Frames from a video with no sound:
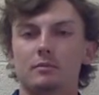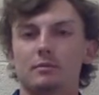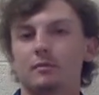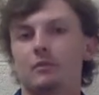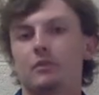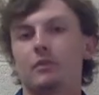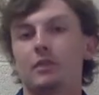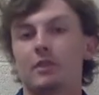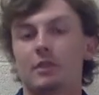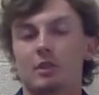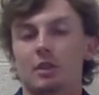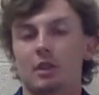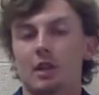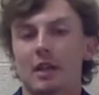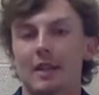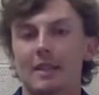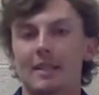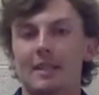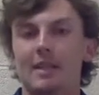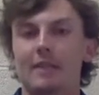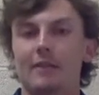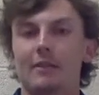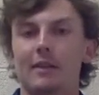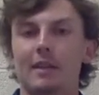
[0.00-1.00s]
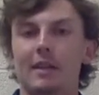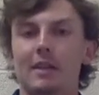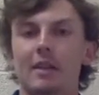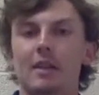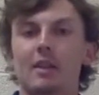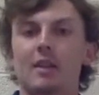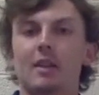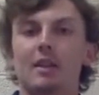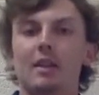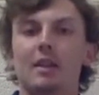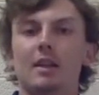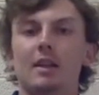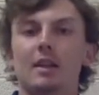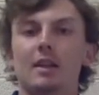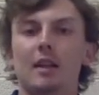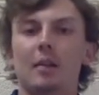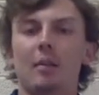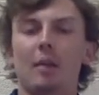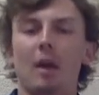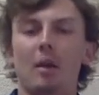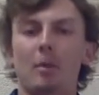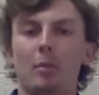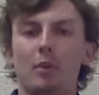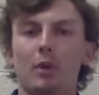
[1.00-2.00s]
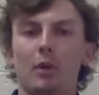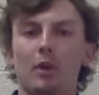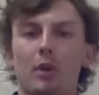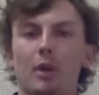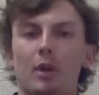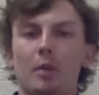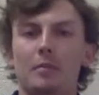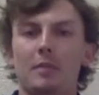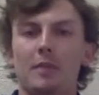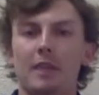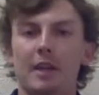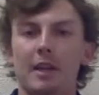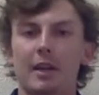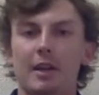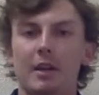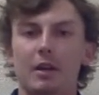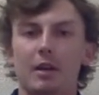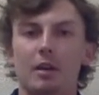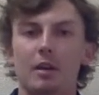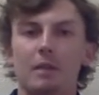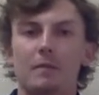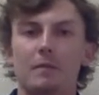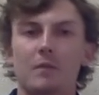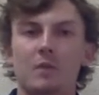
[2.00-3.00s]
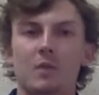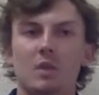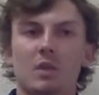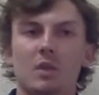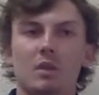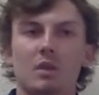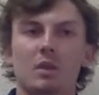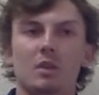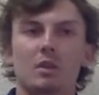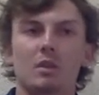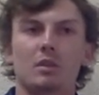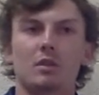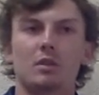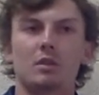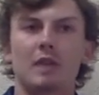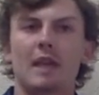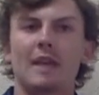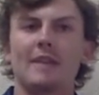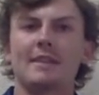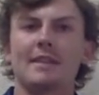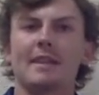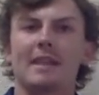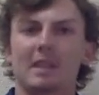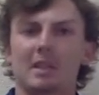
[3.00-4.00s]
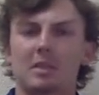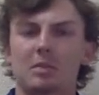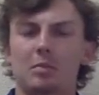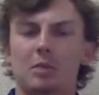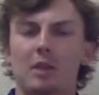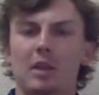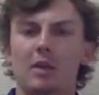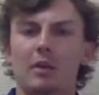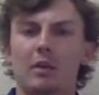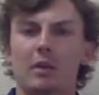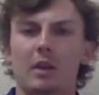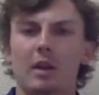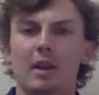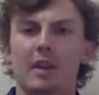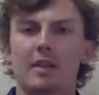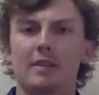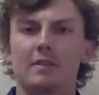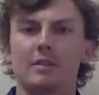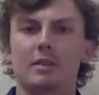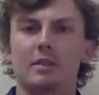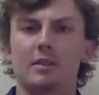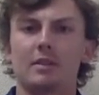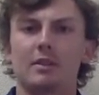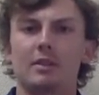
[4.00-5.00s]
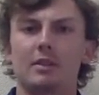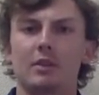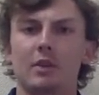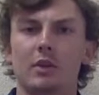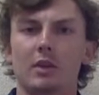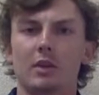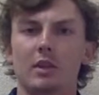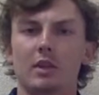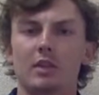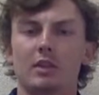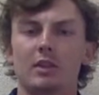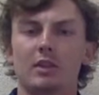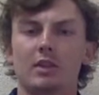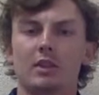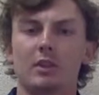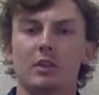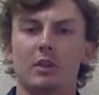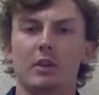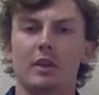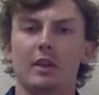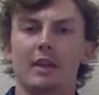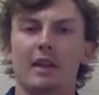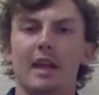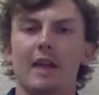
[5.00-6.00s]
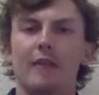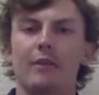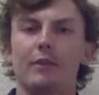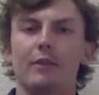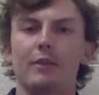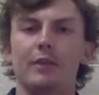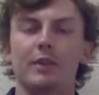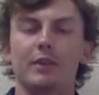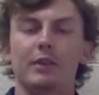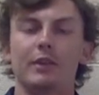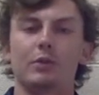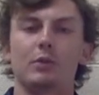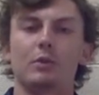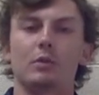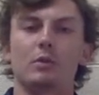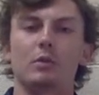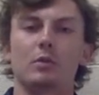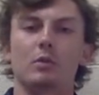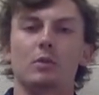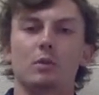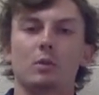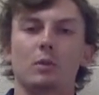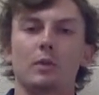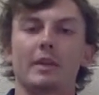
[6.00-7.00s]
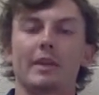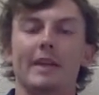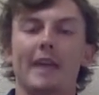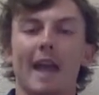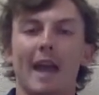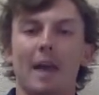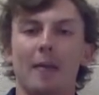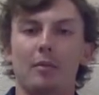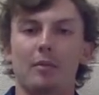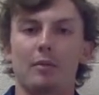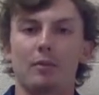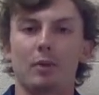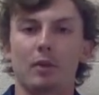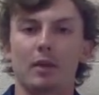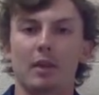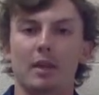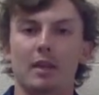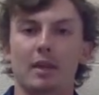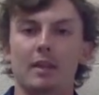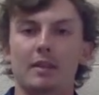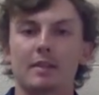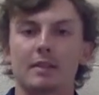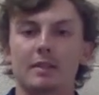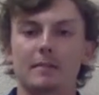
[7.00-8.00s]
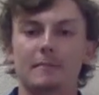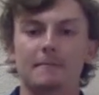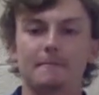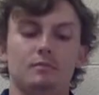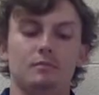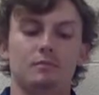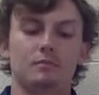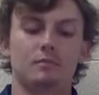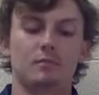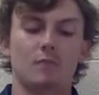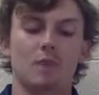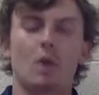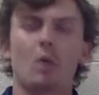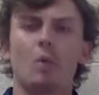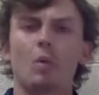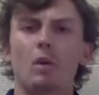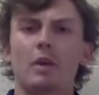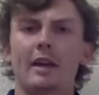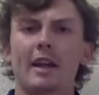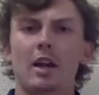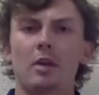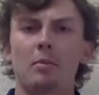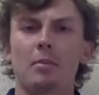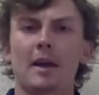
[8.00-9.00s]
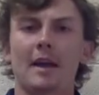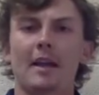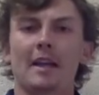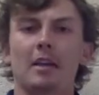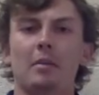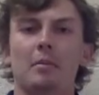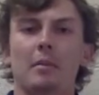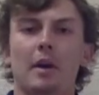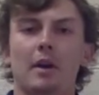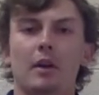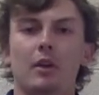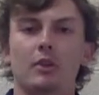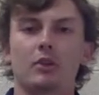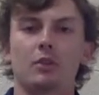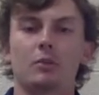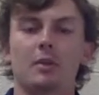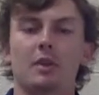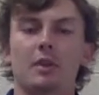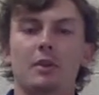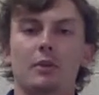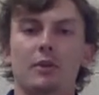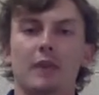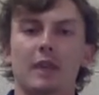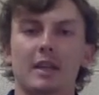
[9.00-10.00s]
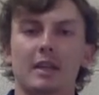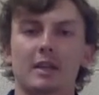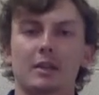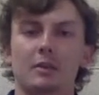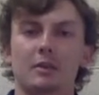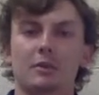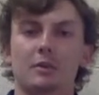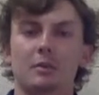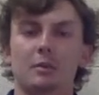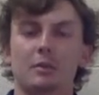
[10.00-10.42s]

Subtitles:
physical activity, they might put it up there as they explain what it is to the student, just so they can have a visual recap of what it is. A workout packet might also be effective for